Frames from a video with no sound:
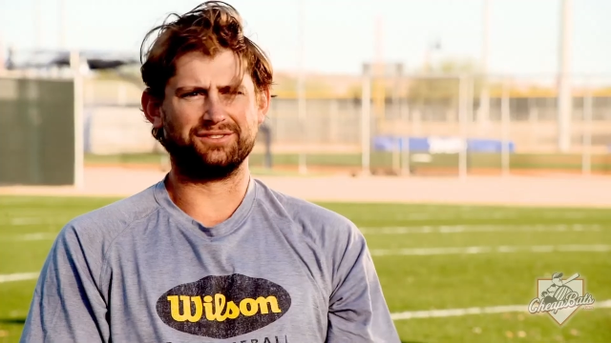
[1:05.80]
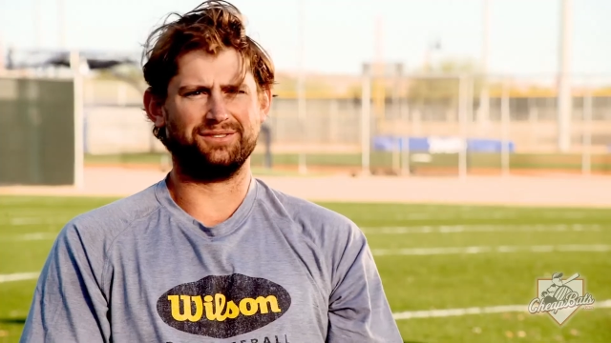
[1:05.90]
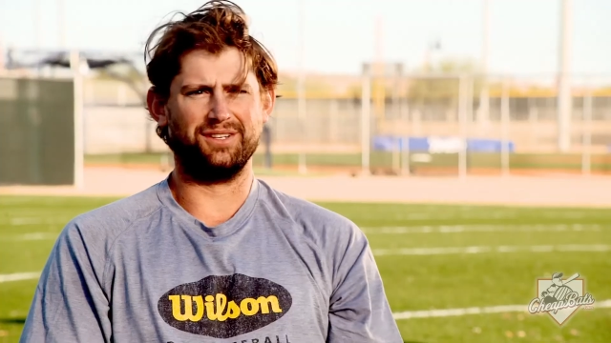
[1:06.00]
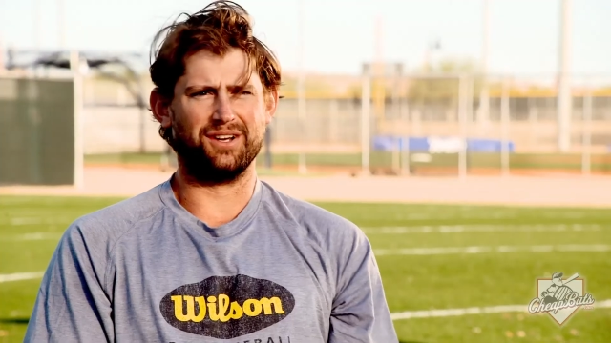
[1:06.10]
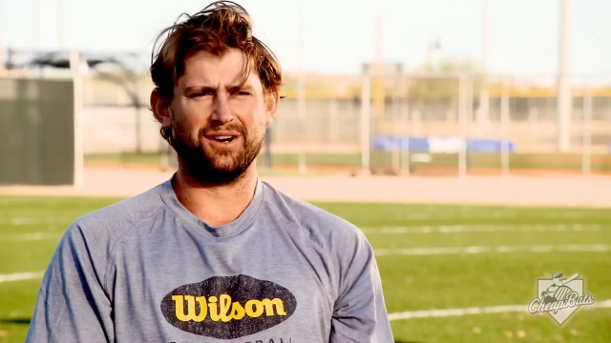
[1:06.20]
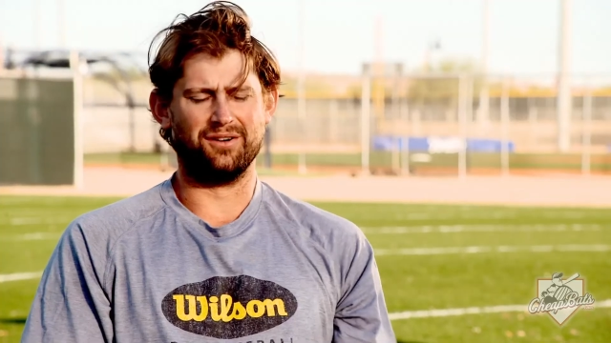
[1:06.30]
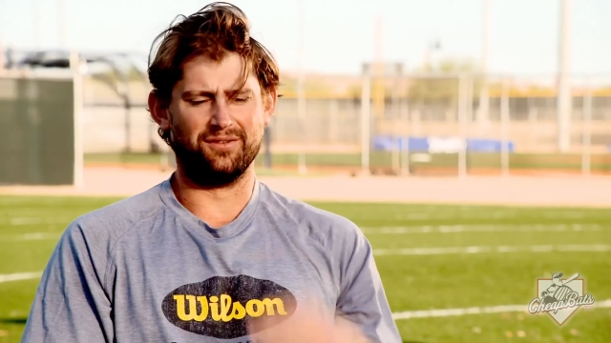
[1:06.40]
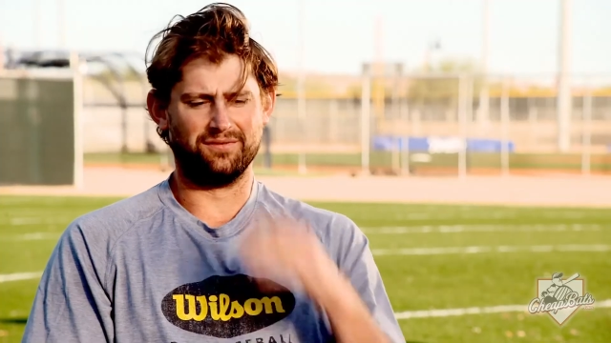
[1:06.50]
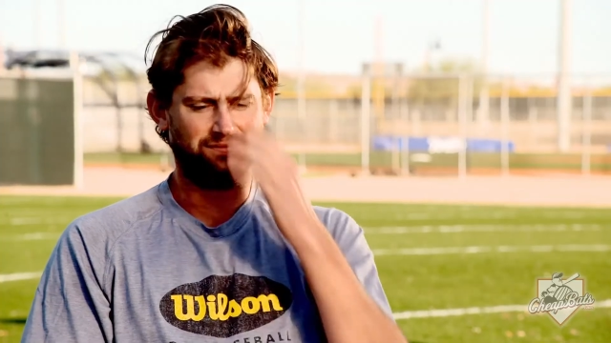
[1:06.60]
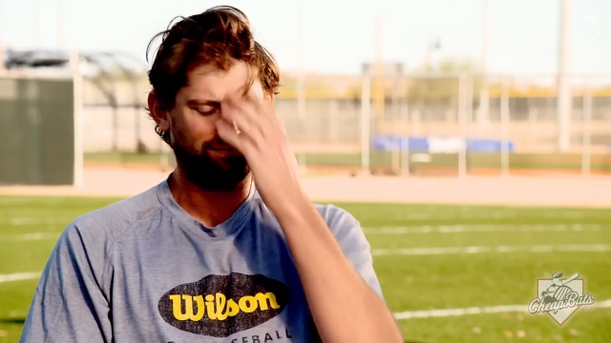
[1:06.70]
you know,
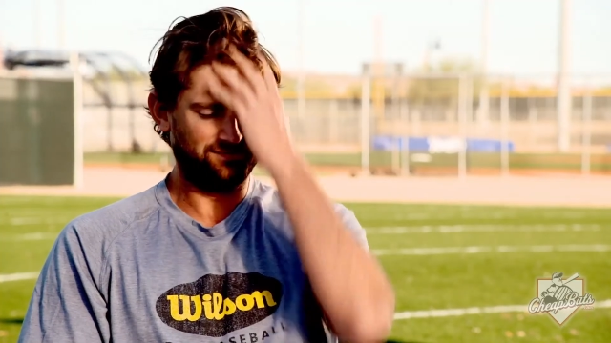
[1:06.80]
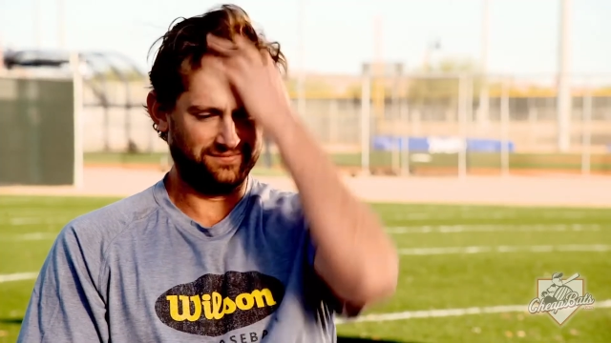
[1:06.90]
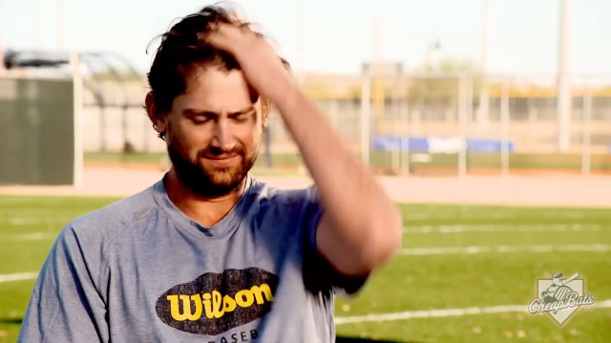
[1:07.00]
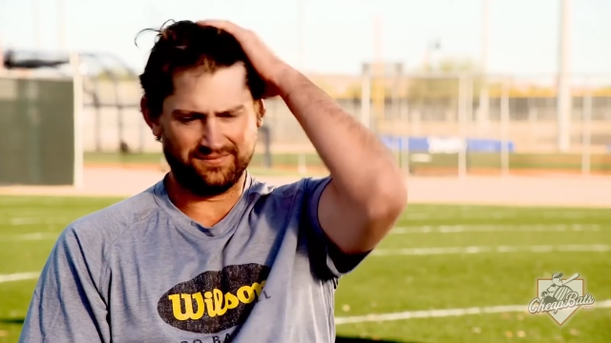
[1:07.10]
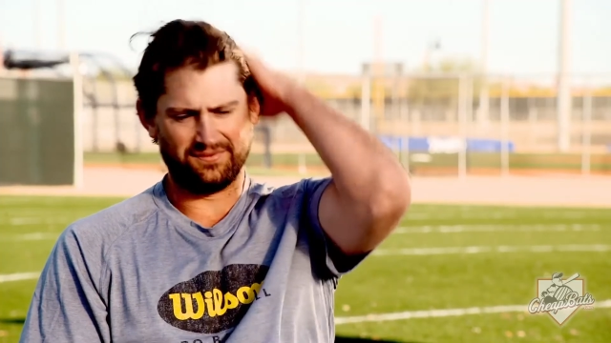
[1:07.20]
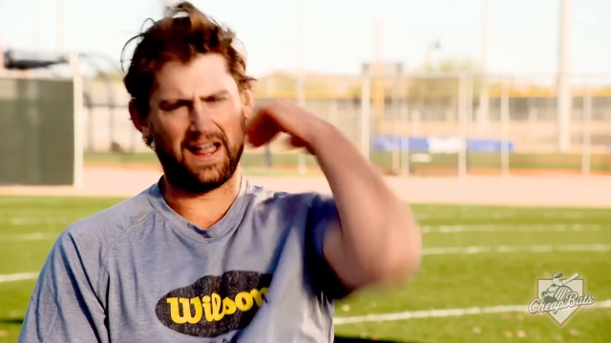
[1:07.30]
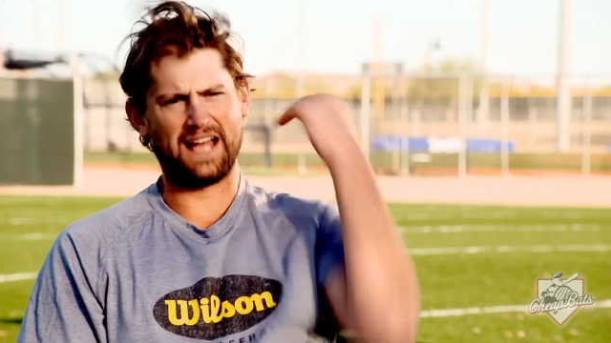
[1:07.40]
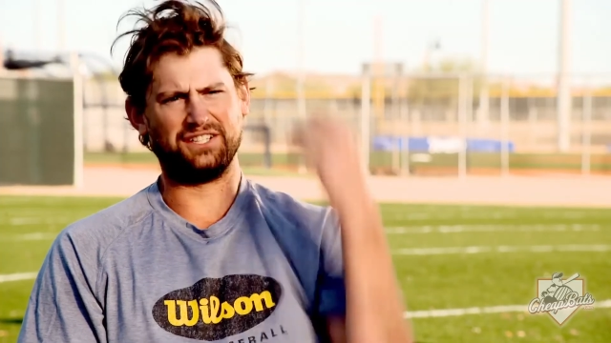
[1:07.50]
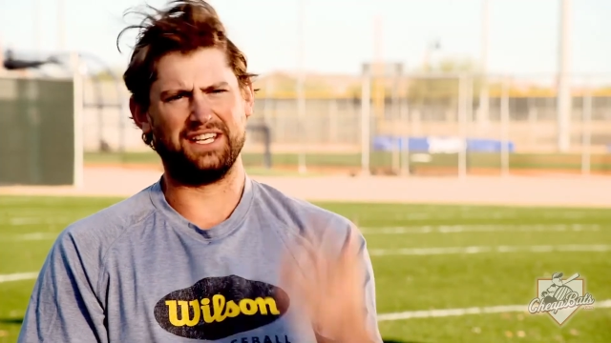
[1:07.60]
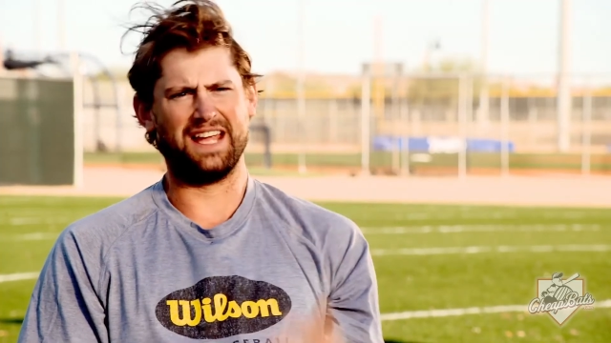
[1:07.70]

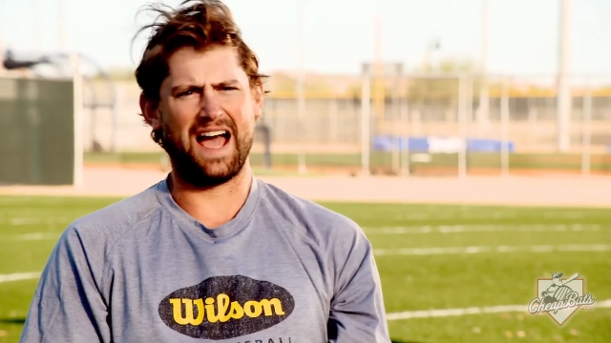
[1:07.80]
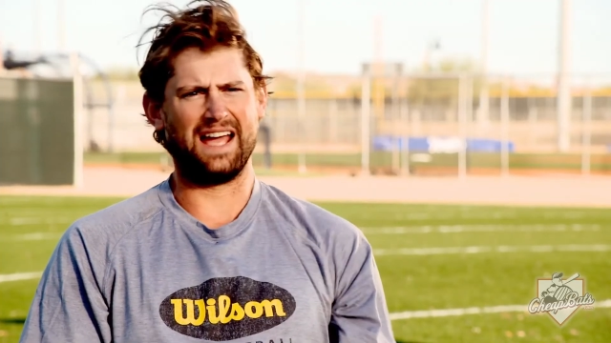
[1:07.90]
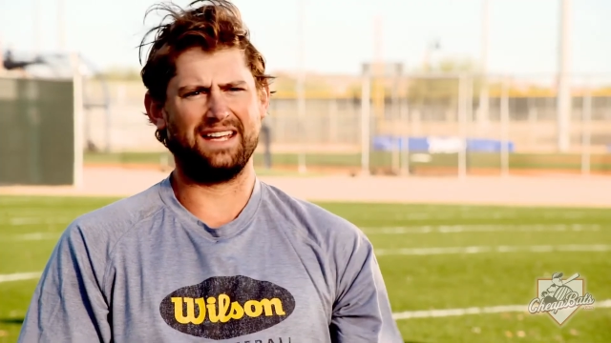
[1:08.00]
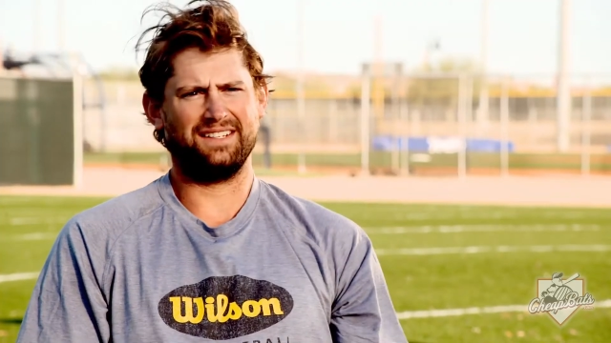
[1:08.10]
flashy guy.